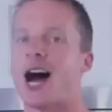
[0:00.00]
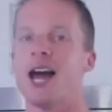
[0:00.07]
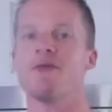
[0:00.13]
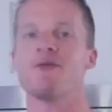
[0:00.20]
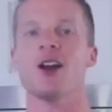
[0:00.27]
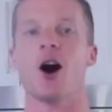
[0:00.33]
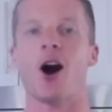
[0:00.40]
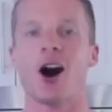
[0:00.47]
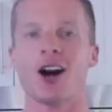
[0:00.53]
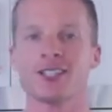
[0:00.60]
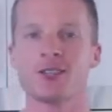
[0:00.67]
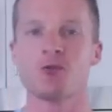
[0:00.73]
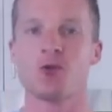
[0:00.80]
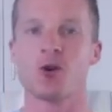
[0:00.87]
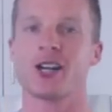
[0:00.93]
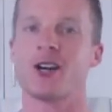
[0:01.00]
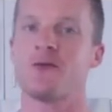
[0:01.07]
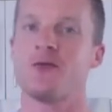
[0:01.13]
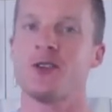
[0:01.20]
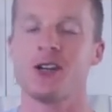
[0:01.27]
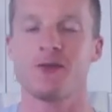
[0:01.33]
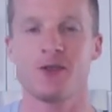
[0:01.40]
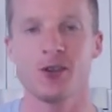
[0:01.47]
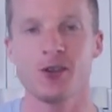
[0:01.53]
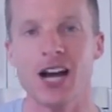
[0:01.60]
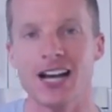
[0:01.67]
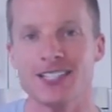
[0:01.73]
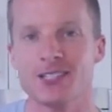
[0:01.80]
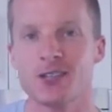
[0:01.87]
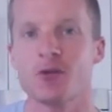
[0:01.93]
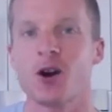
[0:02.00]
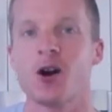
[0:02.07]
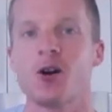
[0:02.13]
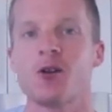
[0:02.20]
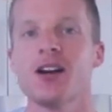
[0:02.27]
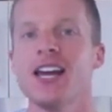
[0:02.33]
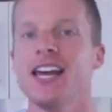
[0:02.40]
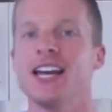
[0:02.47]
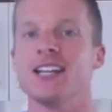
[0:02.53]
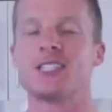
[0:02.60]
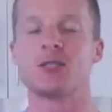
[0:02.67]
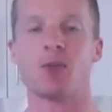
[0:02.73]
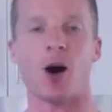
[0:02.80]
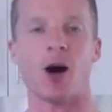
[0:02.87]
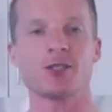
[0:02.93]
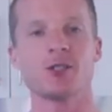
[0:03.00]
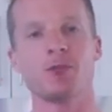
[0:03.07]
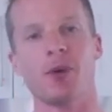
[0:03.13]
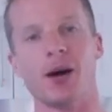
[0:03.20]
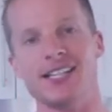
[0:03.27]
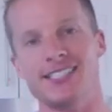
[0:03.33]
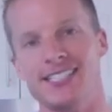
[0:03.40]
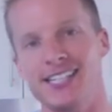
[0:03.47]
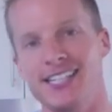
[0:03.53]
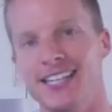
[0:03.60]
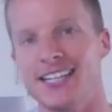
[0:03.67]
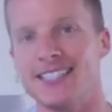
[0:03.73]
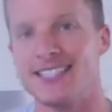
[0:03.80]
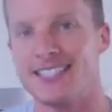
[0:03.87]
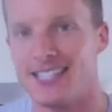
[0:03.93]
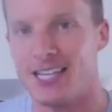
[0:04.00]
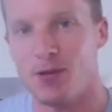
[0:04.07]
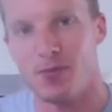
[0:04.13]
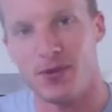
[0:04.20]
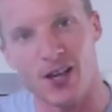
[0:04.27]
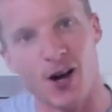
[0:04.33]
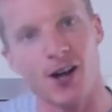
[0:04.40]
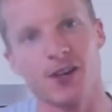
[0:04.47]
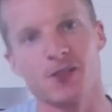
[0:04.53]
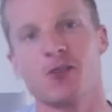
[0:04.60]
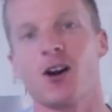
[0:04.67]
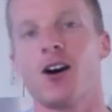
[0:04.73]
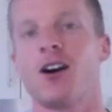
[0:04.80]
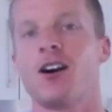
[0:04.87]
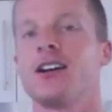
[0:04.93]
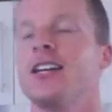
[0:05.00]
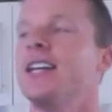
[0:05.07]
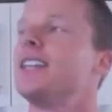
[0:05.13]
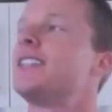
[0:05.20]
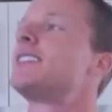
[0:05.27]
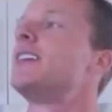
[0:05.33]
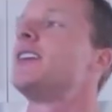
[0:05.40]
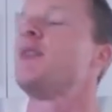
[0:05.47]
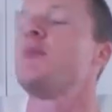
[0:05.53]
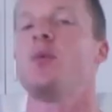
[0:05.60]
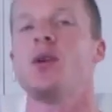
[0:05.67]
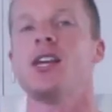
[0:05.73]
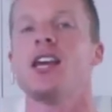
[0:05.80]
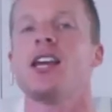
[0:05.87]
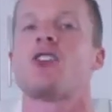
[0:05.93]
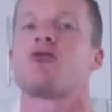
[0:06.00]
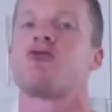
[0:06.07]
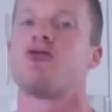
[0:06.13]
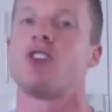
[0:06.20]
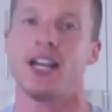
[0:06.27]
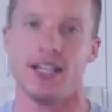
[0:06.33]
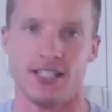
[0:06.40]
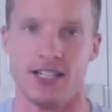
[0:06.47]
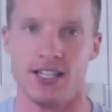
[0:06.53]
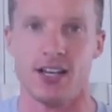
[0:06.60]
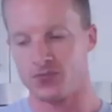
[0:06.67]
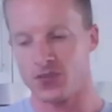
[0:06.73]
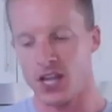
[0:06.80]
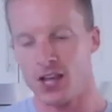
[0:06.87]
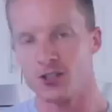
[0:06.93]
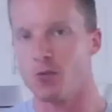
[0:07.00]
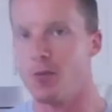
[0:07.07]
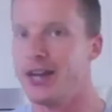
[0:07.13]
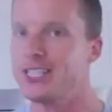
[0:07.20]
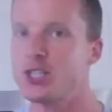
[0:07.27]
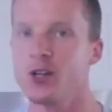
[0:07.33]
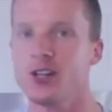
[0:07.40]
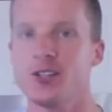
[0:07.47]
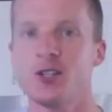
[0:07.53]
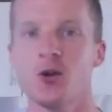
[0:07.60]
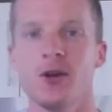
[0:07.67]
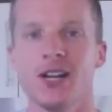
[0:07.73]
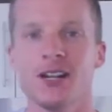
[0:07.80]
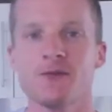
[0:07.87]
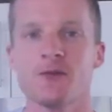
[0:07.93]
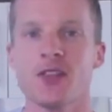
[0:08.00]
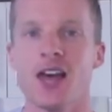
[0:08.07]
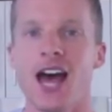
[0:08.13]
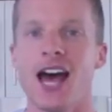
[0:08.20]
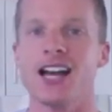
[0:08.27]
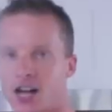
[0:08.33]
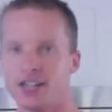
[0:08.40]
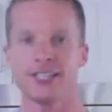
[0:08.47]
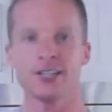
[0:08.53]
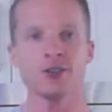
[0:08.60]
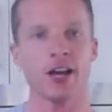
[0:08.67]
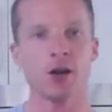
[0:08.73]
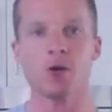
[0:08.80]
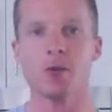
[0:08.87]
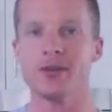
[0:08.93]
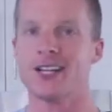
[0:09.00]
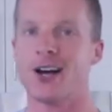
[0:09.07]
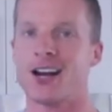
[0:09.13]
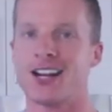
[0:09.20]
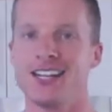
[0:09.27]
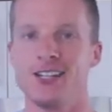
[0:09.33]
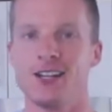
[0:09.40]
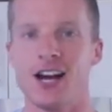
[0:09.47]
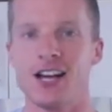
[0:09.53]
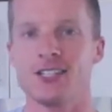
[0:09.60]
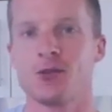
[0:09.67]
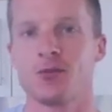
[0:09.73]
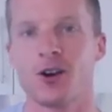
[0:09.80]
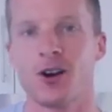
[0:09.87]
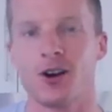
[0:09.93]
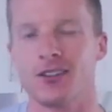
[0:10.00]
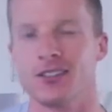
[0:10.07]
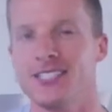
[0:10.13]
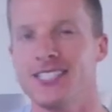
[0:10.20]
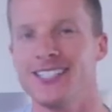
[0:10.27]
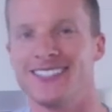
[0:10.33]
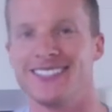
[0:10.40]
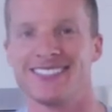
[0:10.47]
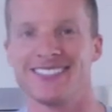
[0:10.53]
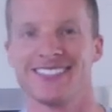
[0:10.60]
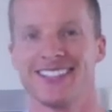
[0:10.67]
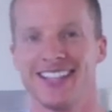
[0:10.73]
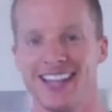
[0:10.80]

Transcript: I have an awesome workout video for you guys tomorrow. It's sponsored by GNC Beyond Raw. It's gonna be crazy. So make sure you tune in for that. Until then, we'll be talking to you guys tomorrow. Cheers.